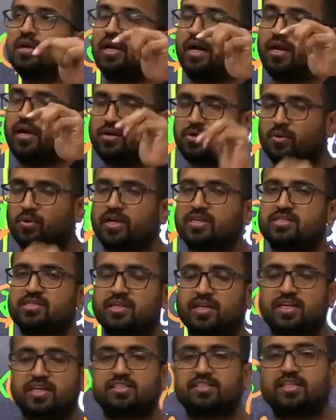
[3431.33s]
In today's
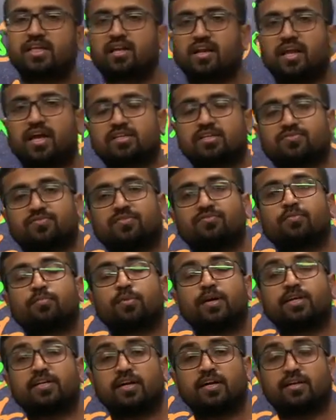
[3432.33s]
reasoning class, when we
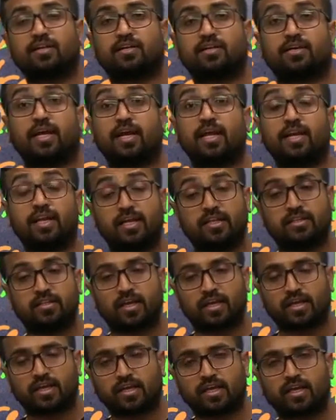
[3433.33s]
meet at 10 in
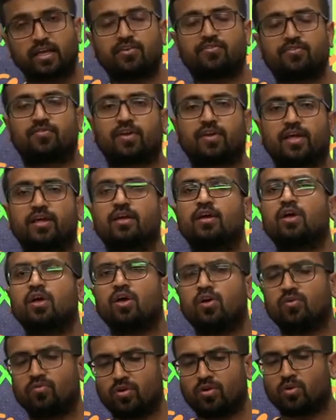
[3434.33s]
the evening,
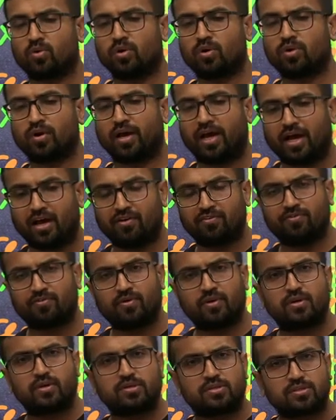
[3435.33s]
we're going to have
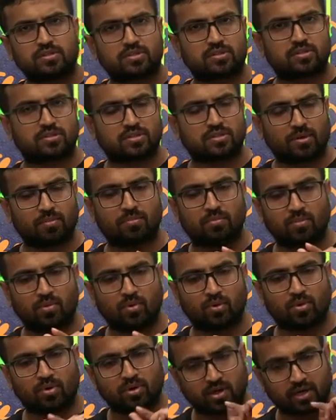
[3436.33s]
some
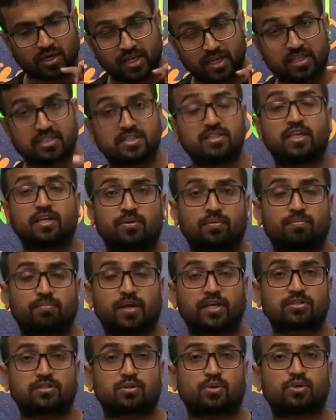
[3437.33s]
more reasoning
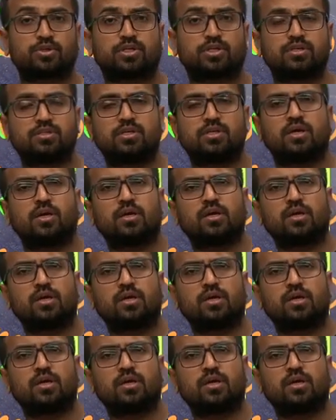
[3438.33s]
based questions.